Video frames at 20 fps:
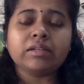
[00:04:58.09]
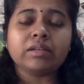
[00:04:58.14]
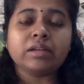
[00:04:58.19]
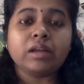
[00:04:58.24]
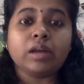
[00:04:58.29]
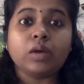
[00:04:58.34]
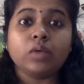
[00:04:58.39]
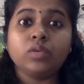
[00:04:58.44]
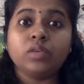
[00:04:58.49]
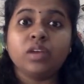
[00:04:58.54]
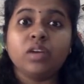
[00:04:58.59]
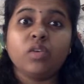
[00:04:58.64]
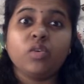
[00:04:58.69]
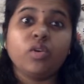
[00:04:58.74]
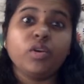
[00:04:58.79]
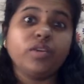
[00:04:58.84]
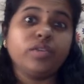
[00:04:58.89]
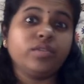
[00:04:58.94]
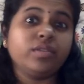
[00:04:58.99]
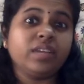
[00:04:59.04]
Now they are
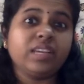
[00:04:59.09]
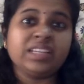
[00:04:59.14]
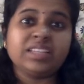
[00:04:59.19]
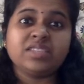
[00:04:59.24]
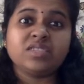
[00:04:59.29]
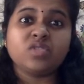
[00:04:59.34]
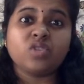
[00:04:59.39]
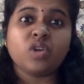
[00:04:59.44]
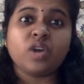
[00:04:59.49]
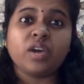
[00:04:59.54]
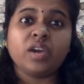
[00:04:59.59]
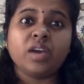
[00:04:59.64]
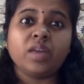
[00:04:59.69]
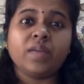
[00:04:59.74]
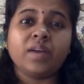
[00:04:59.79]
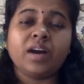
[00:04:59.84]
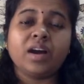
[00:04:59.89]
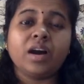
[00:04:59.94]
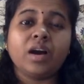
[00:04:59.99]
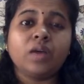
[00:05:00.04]
going to destroy
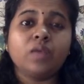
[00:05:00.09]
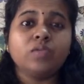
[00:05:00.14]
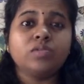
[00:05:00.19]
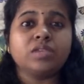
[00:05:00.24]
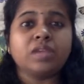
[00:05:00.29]
our house